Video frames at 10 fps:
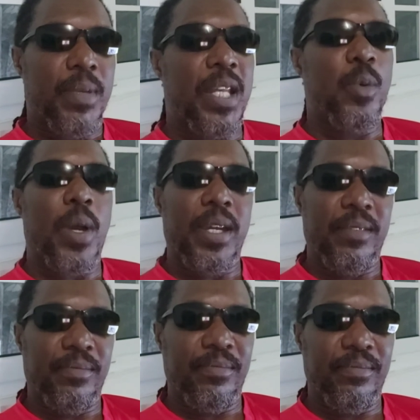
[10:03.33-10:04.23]
But anyway,
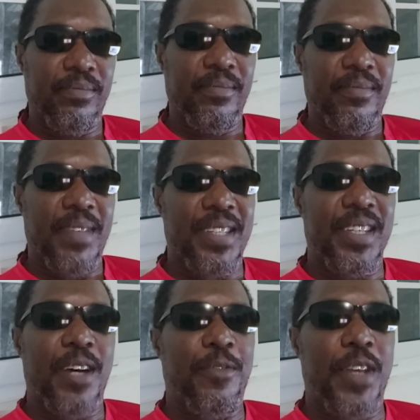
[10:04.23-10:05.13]

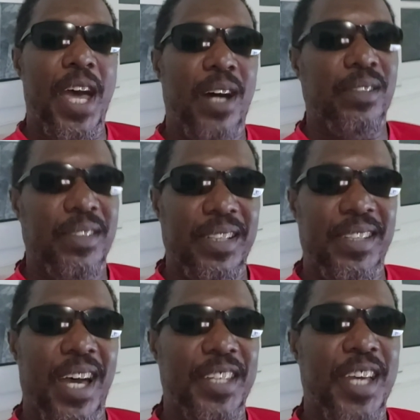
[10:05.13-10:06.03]
that's enough for now.
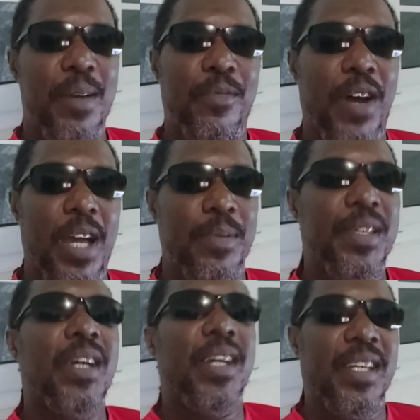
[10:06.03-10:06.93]
It's Nighttime Vibes.